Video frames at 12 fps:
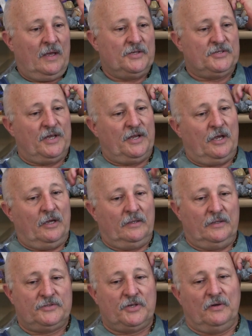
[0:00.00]
I said uh,
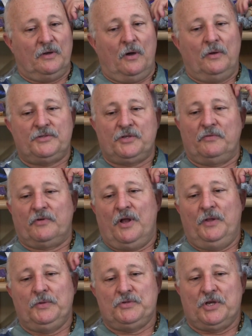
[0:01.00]
it's uh, oh, it's over
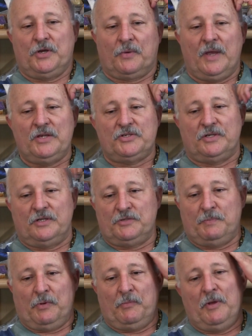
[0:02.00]
100
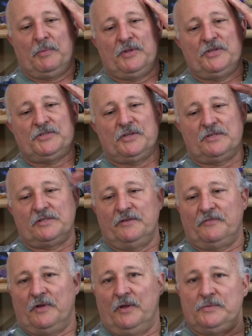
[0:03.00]
generations, but remember these things
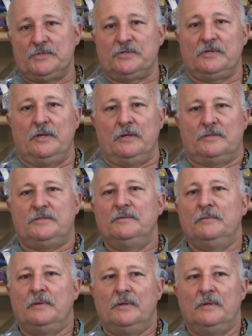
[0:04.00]
live for hundreds of years.